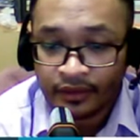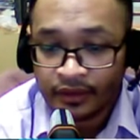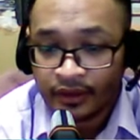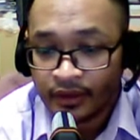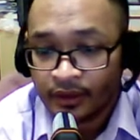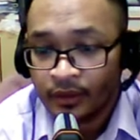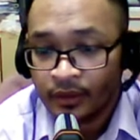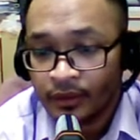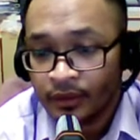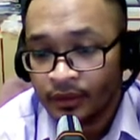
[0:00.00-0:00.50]

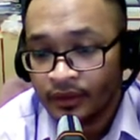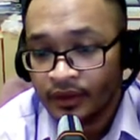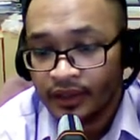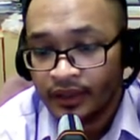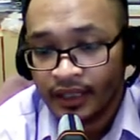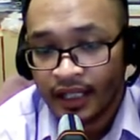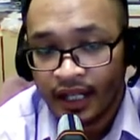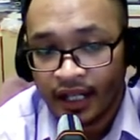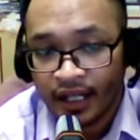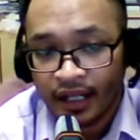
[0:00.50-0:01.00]
two
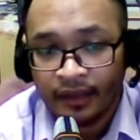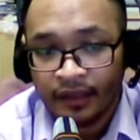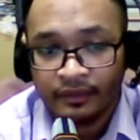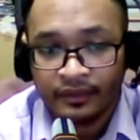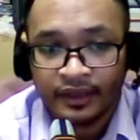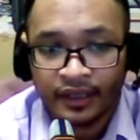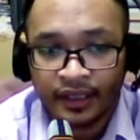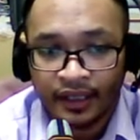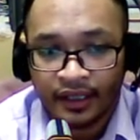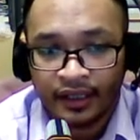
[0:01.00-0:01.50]
type.
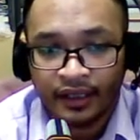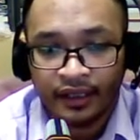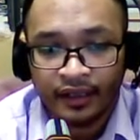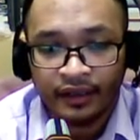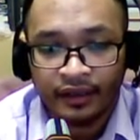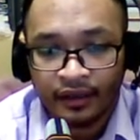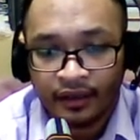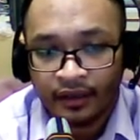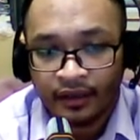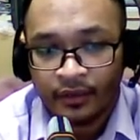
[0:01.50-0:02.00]
Okay,
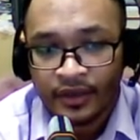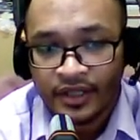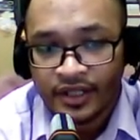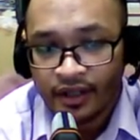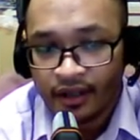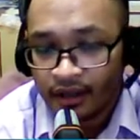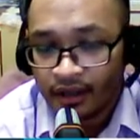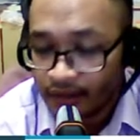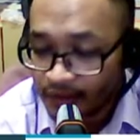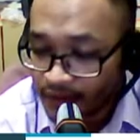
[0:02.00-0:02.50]
which
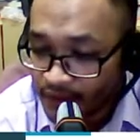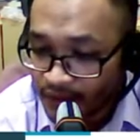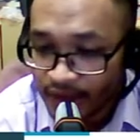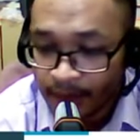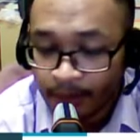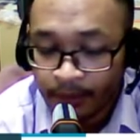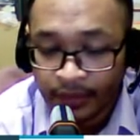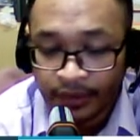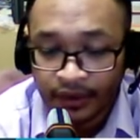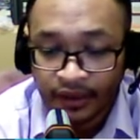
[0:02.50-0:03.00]
are
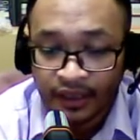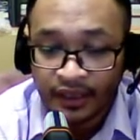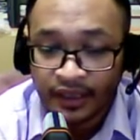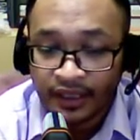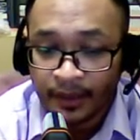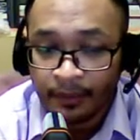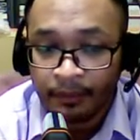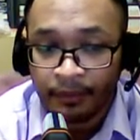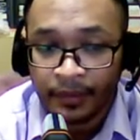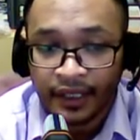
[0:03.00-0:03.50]
30
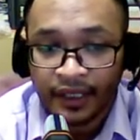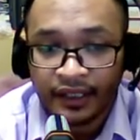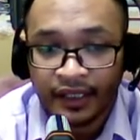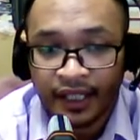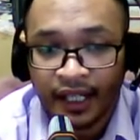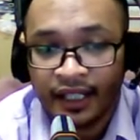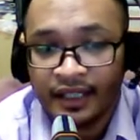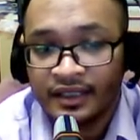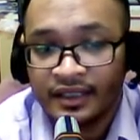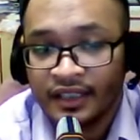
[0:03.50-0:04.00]
pin
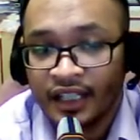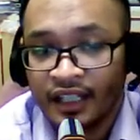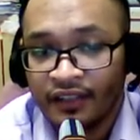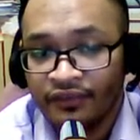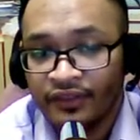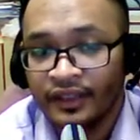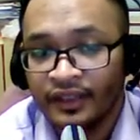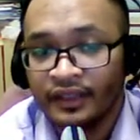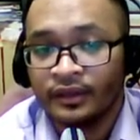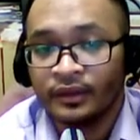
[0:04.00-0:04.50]
and
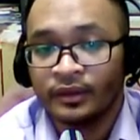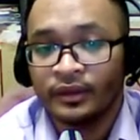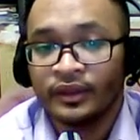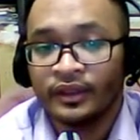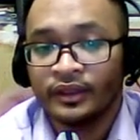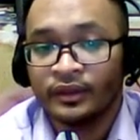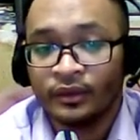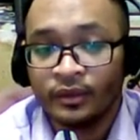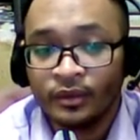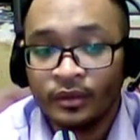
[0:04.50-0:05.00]

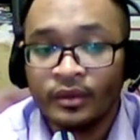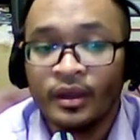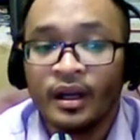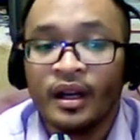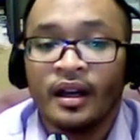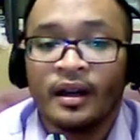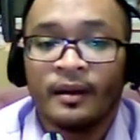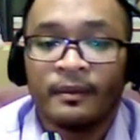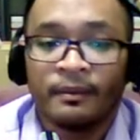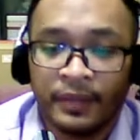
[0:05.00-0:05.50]
722
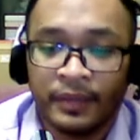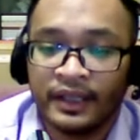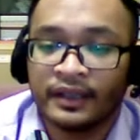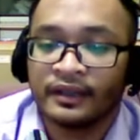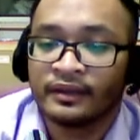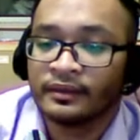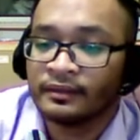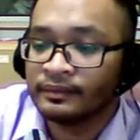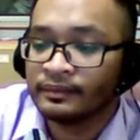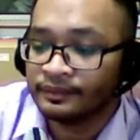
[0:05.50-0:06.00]

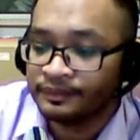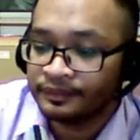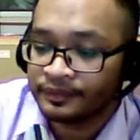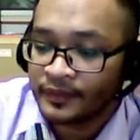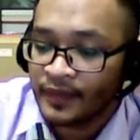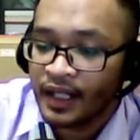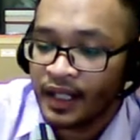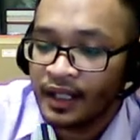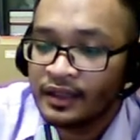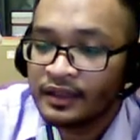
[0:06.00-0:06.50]
pin.
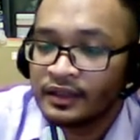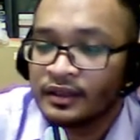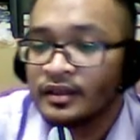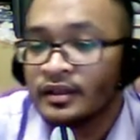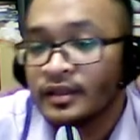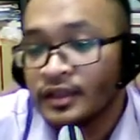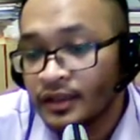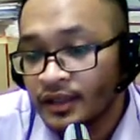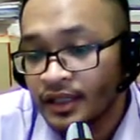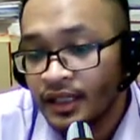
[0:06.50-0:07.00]
So
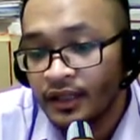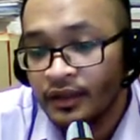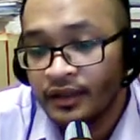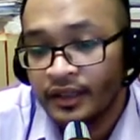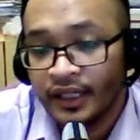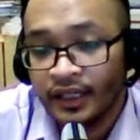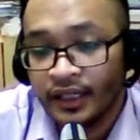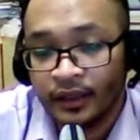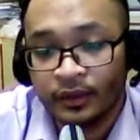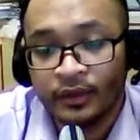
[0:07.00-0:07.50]
usually you
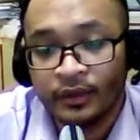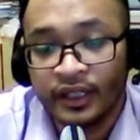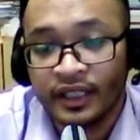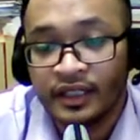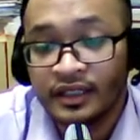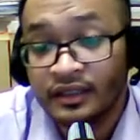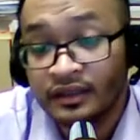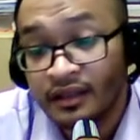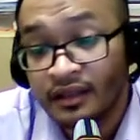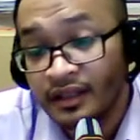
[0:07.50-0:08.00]
need to
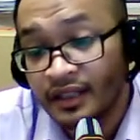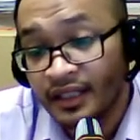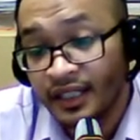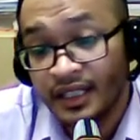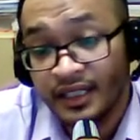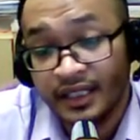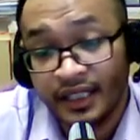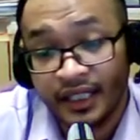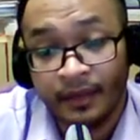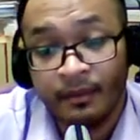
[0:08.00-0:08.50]
install this
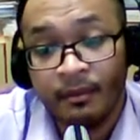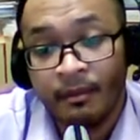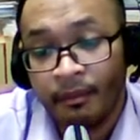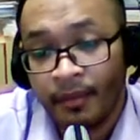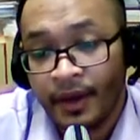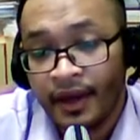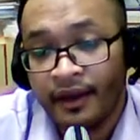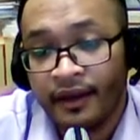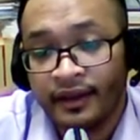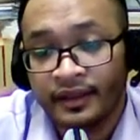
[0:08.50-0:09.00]
in
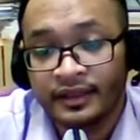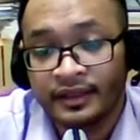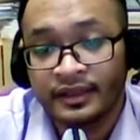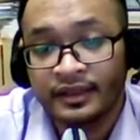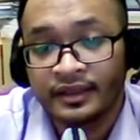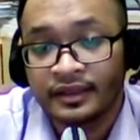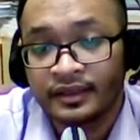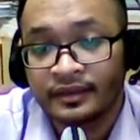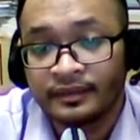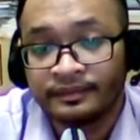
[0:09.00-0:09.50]

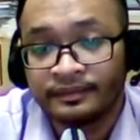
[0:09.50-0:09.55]
pairs.